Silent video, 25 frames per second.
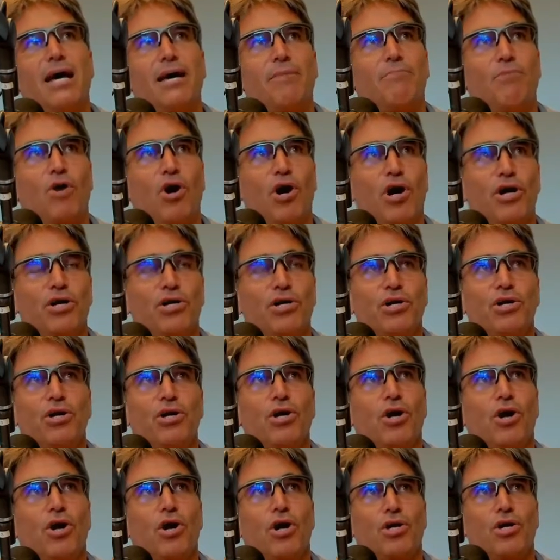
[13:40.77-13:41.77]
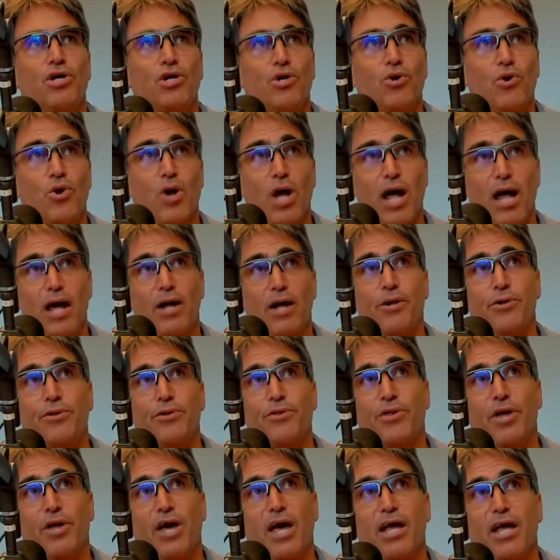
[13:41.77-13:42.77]
on your health
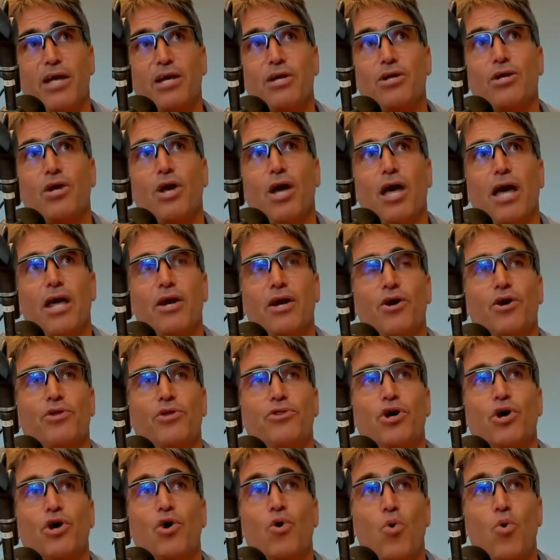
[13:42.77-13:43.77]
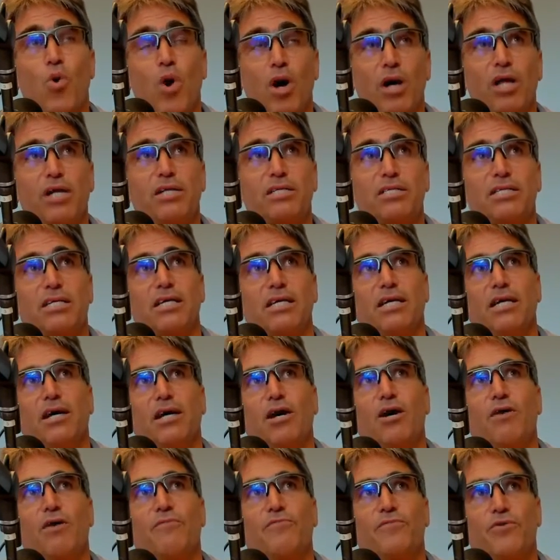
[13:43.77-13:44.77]
and on the quality
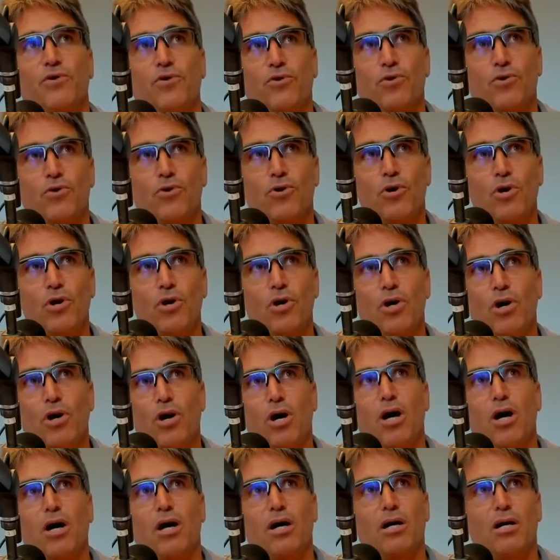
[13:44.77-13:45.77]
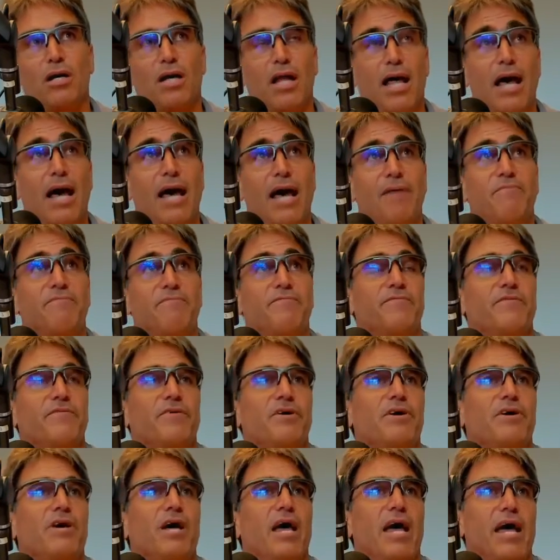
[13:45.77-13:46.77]
of your life
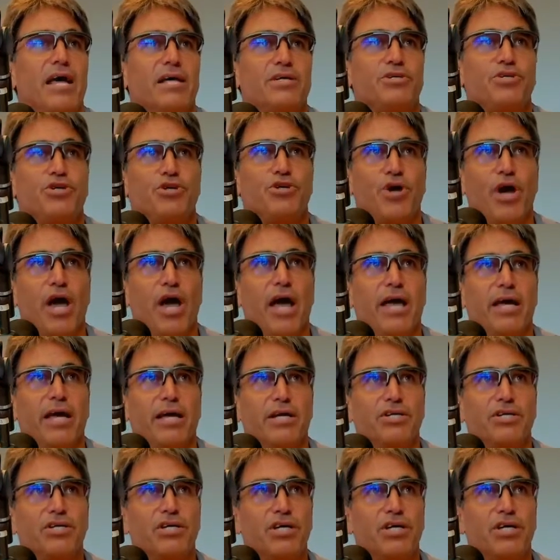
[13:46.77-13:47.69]
as you age.